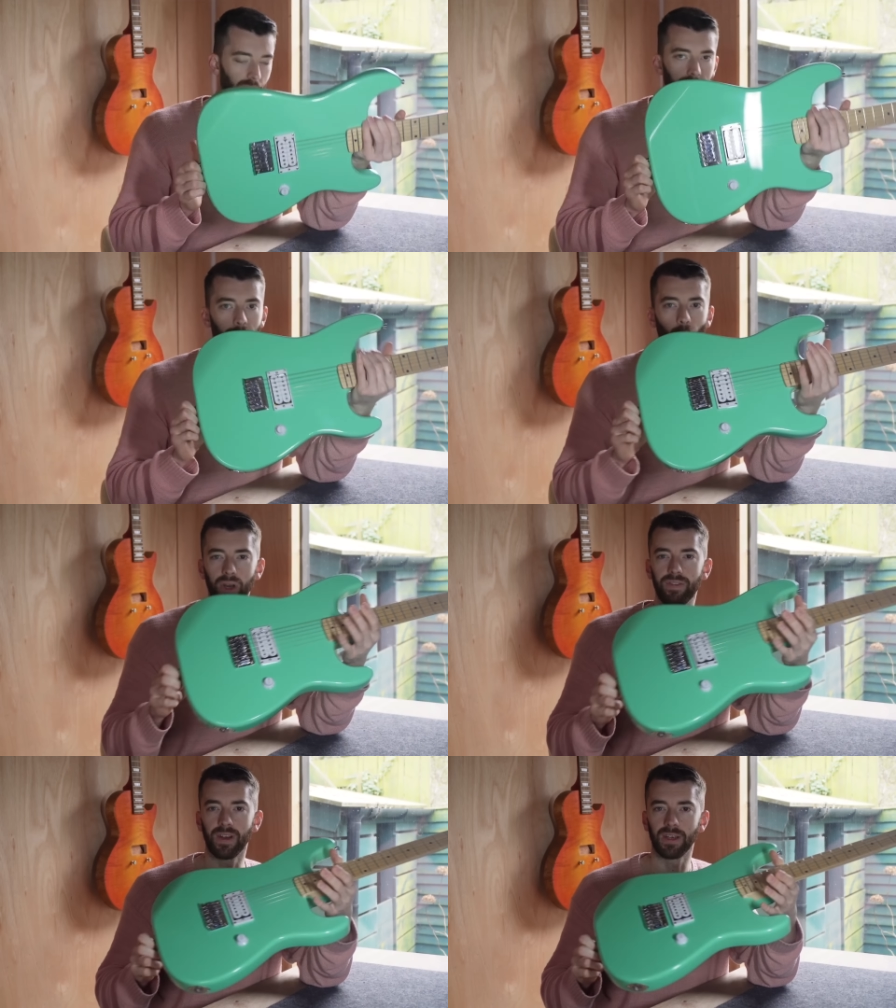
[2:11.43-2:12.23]
The
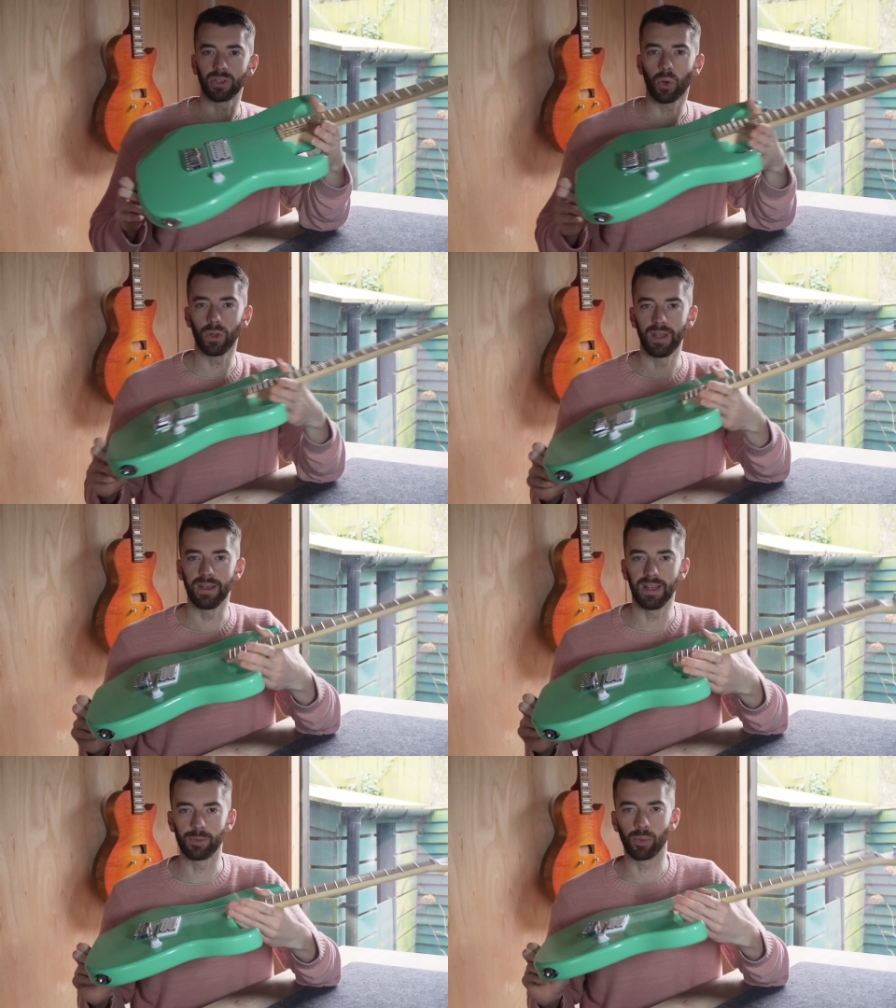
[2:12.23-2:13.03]
body finish all in
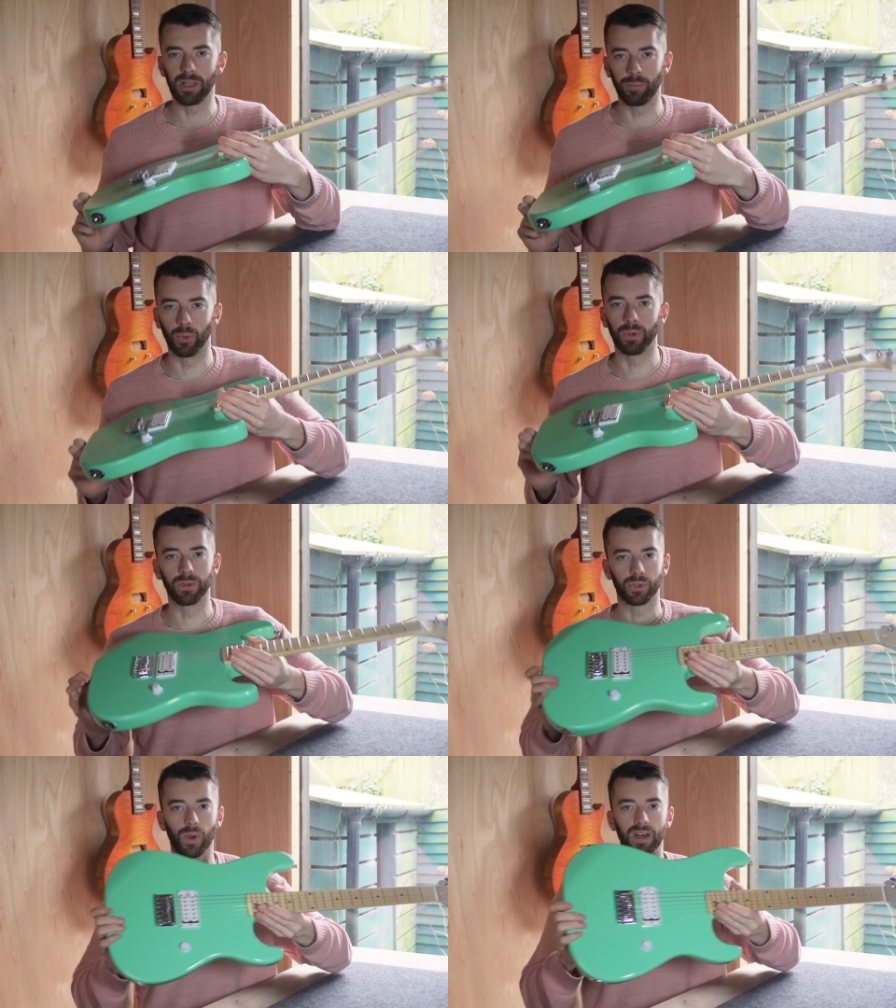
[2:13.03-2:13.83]
is pretty poor.
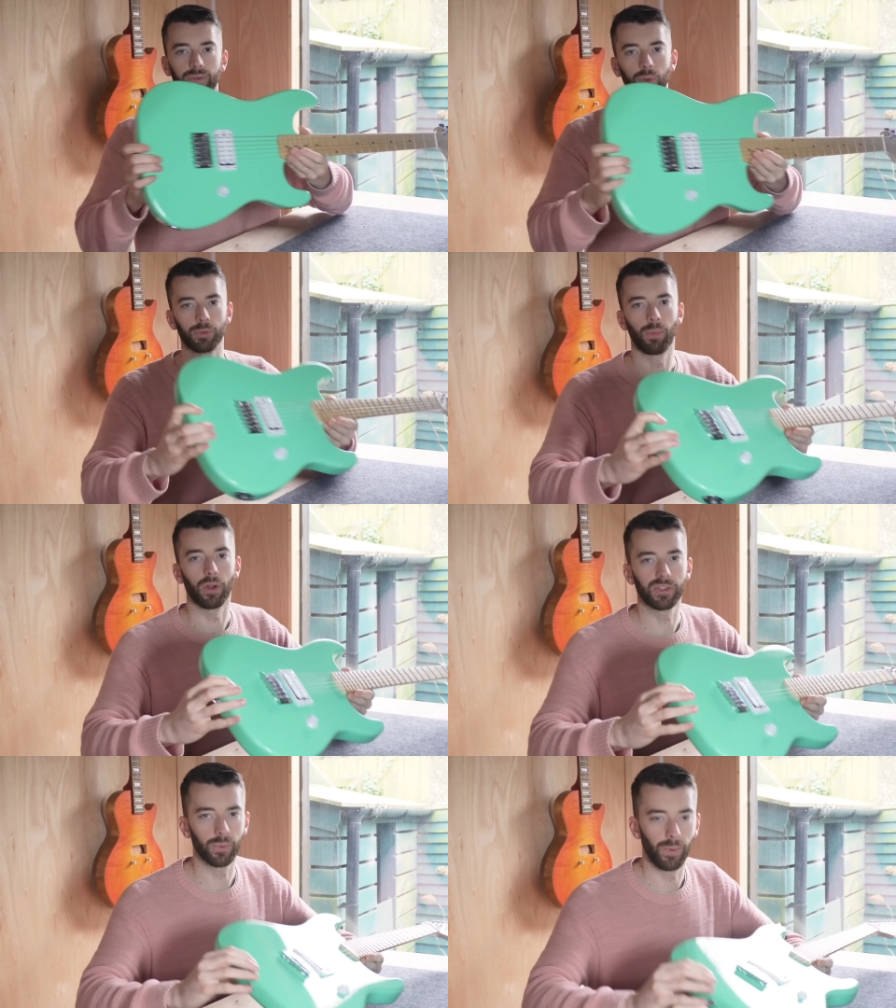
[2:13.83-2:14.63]
There's quite a few spots